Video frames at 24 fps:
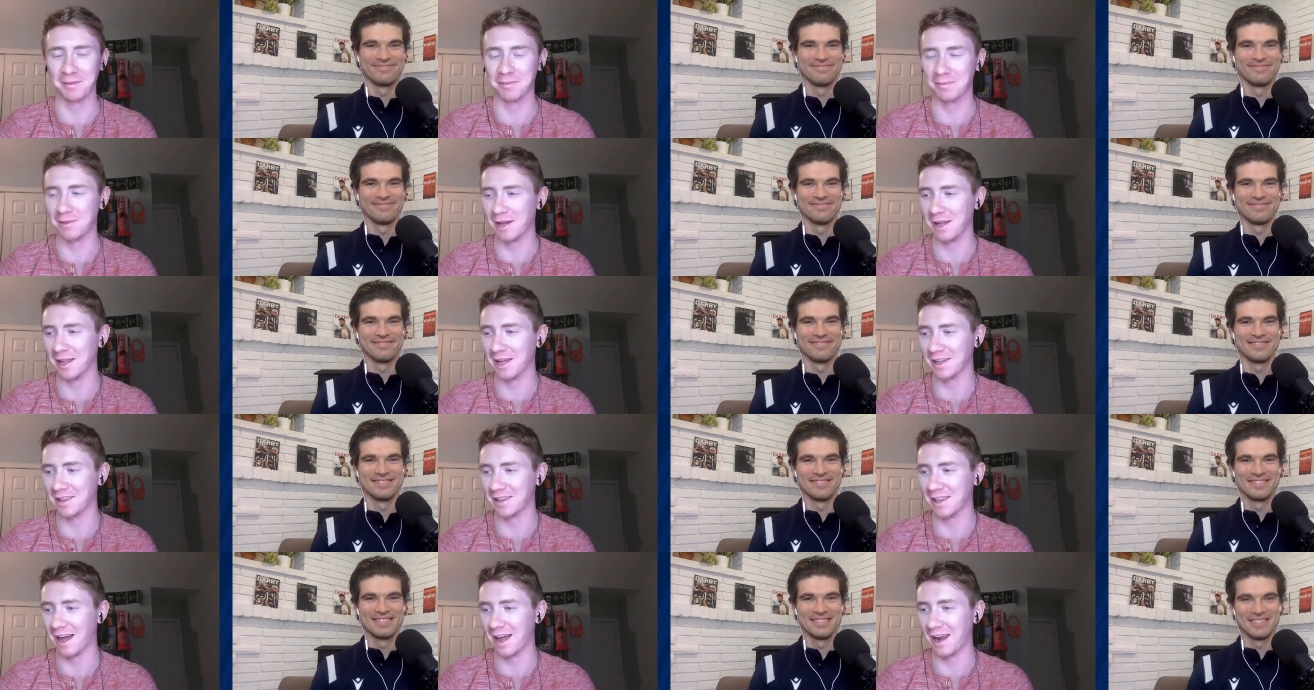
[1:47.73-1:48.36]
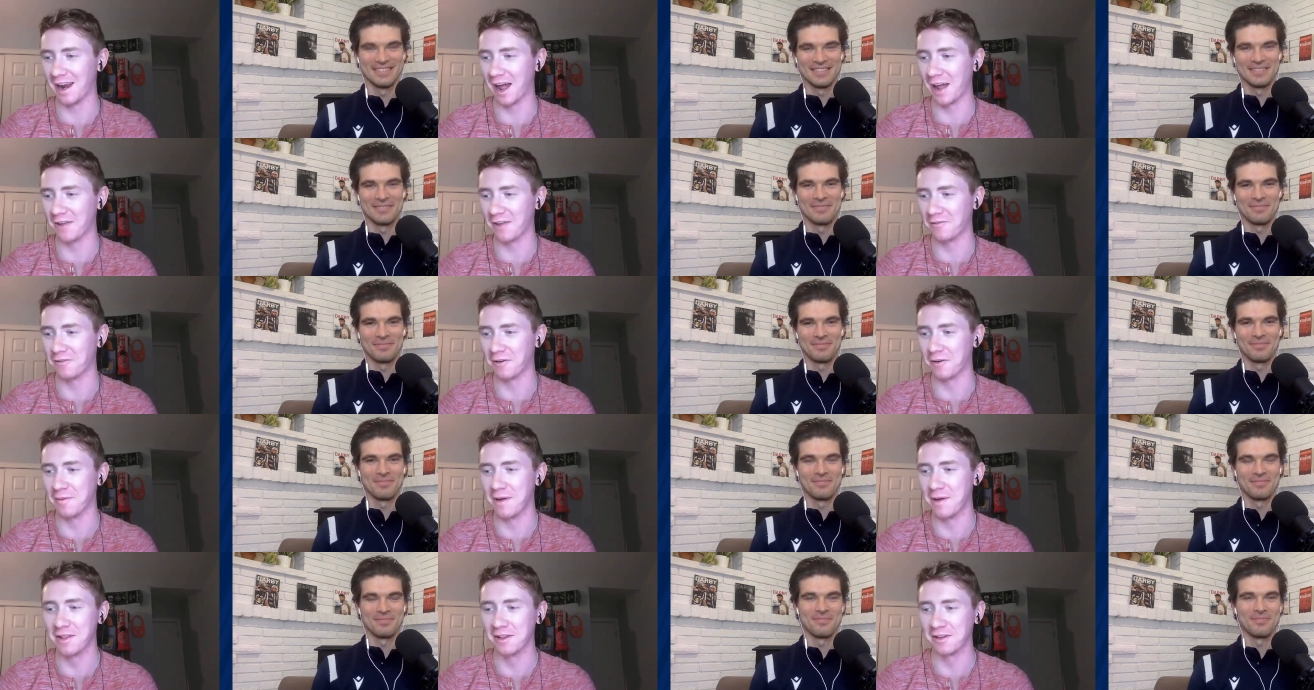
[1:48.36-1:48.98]
Speaker 1: a play like that. For
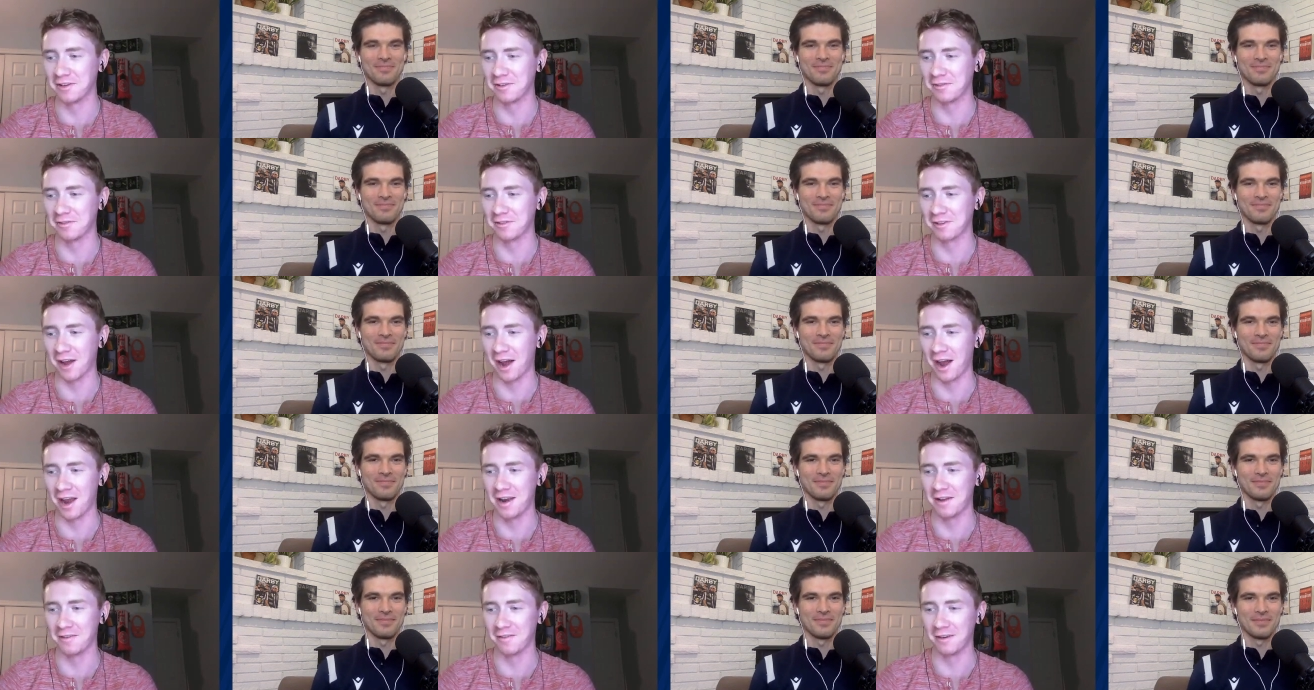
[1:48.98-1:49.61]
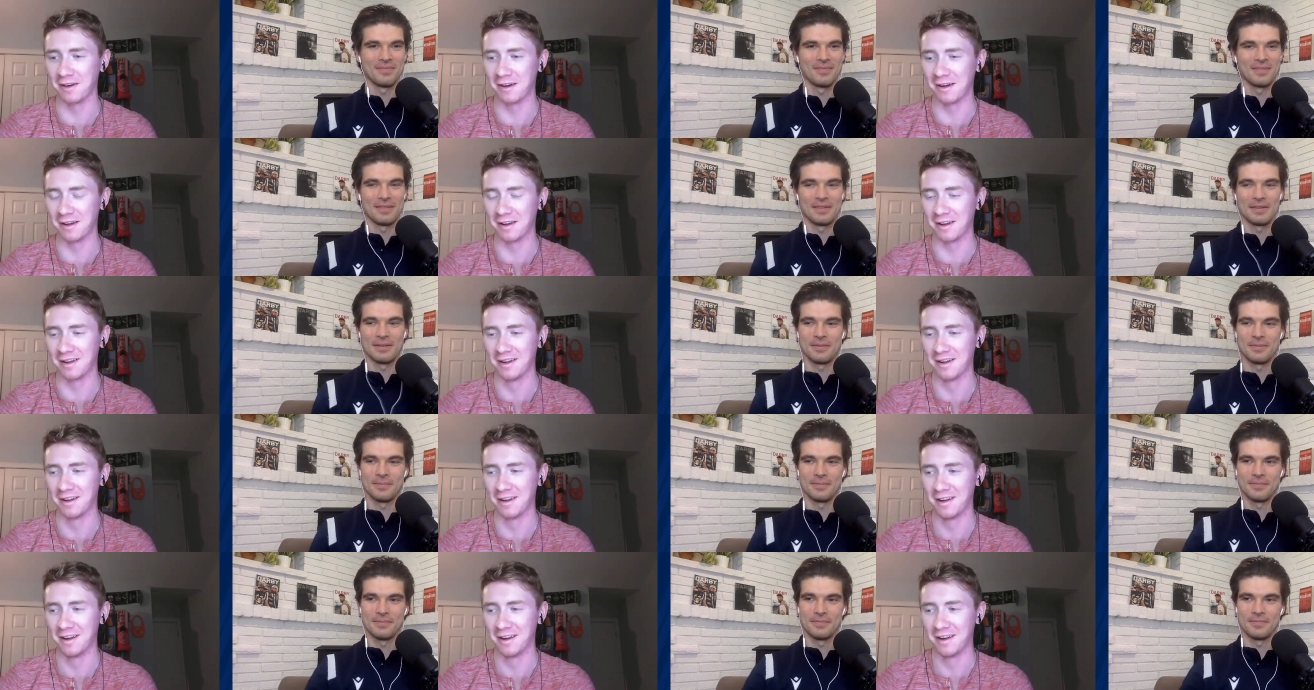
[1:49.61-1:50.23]
me, this was kind of a,
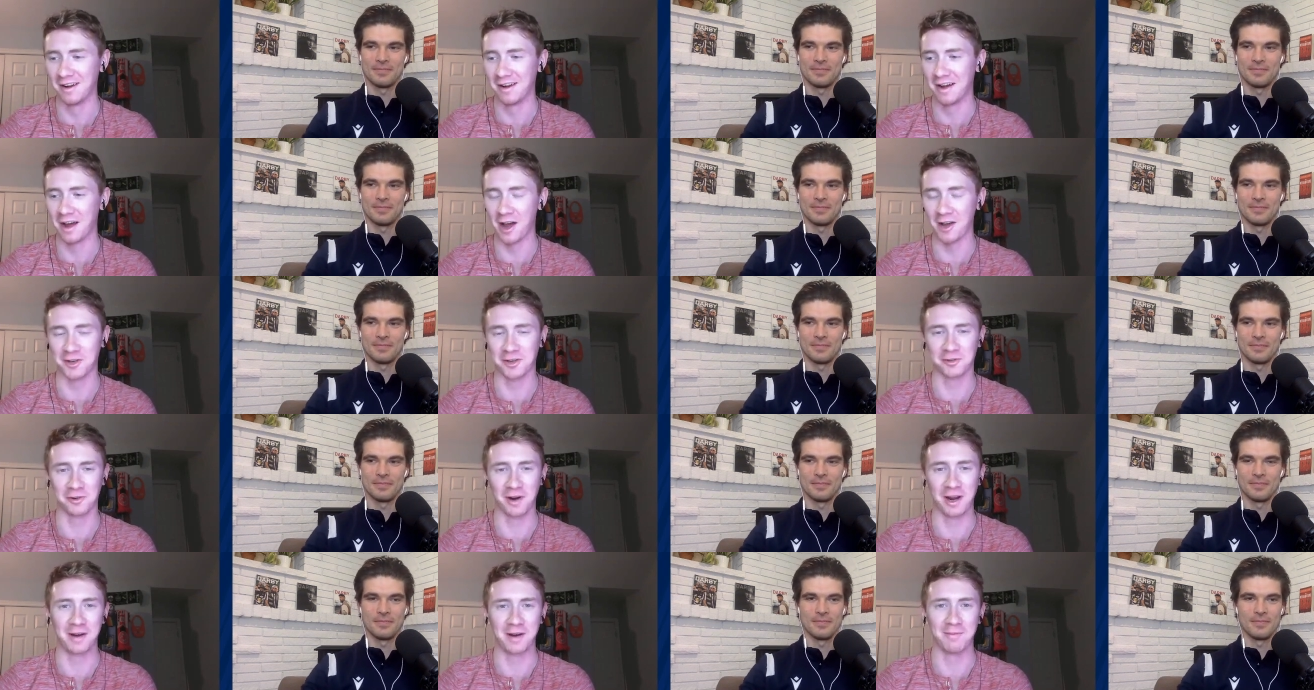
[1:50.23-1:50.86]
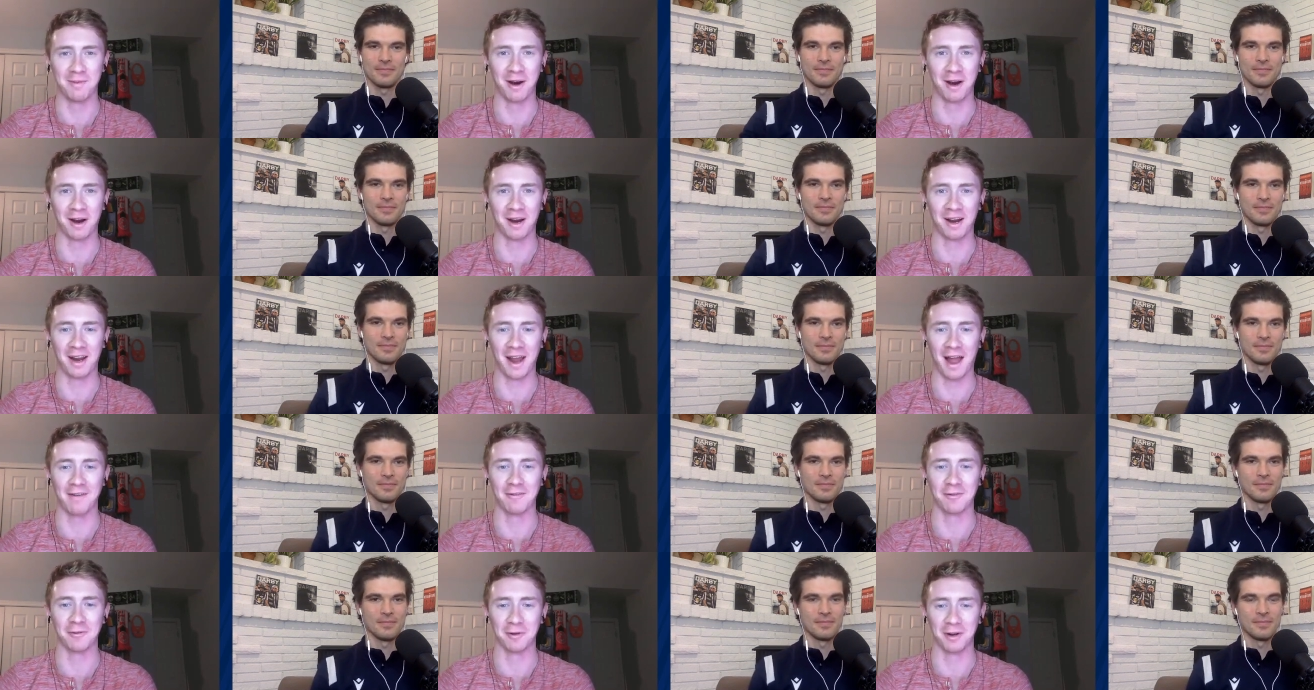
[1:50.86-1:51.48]
a trademark
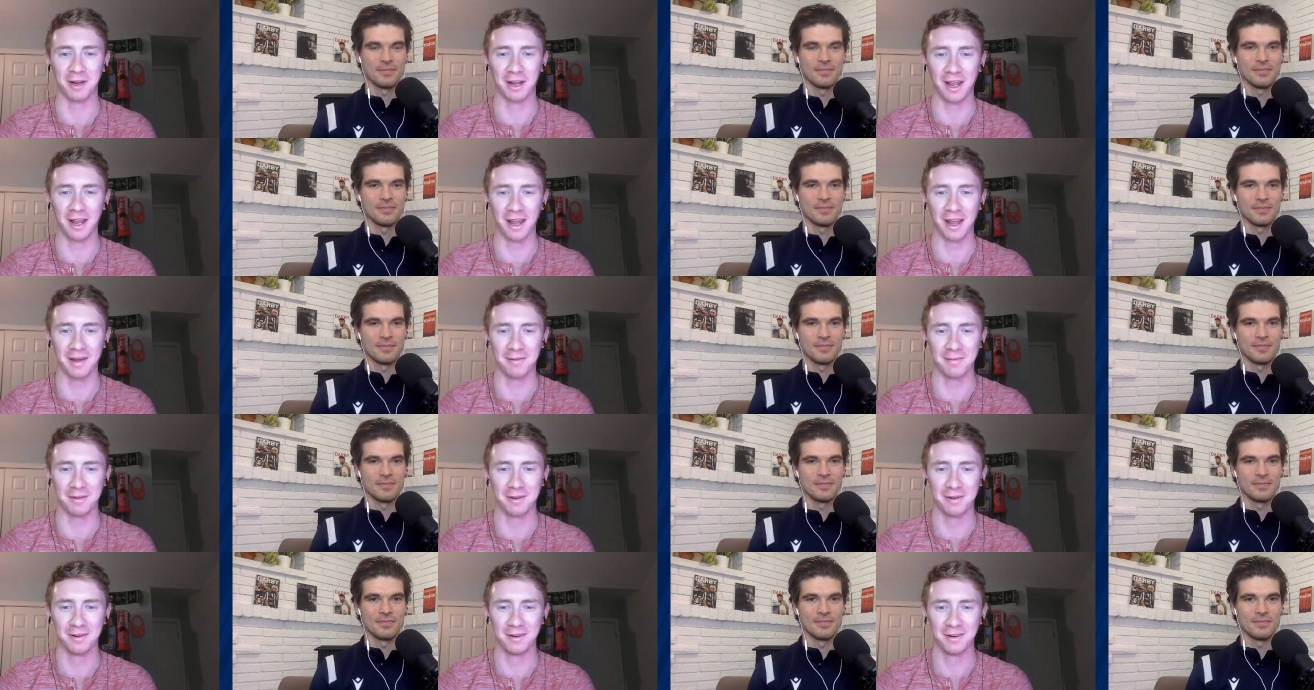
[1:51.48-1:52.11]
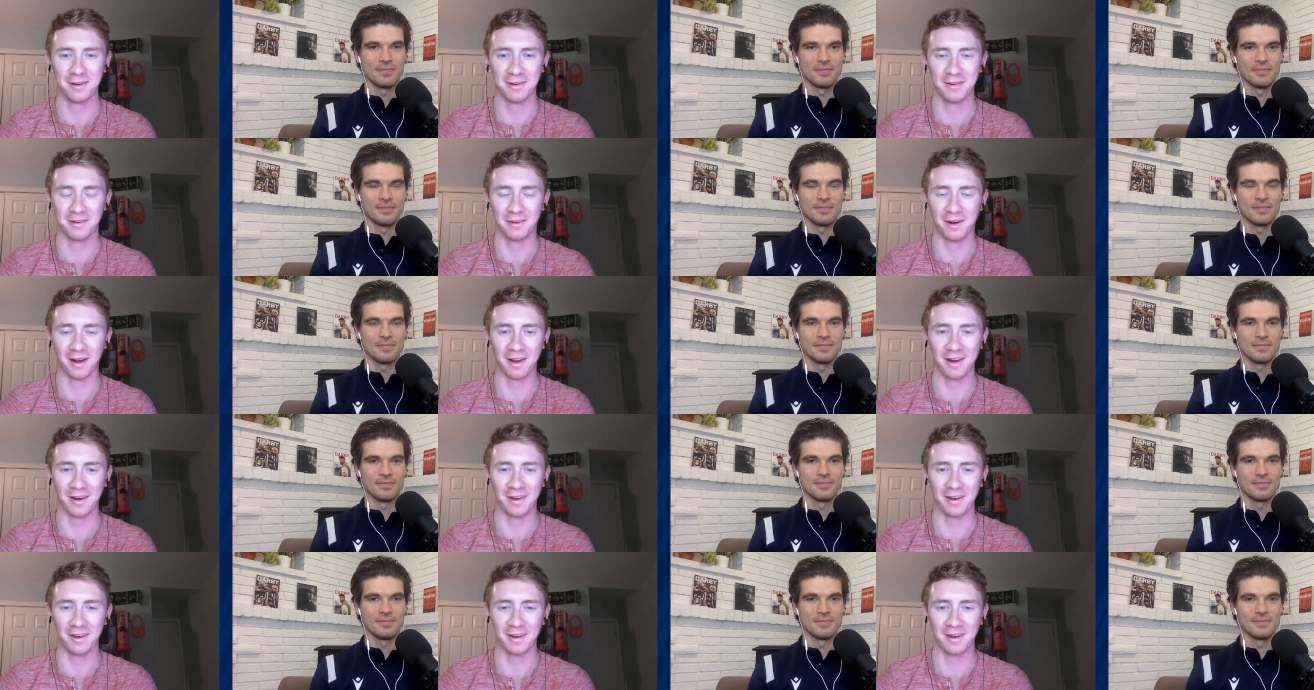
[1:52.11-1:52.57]
cavalry game, right?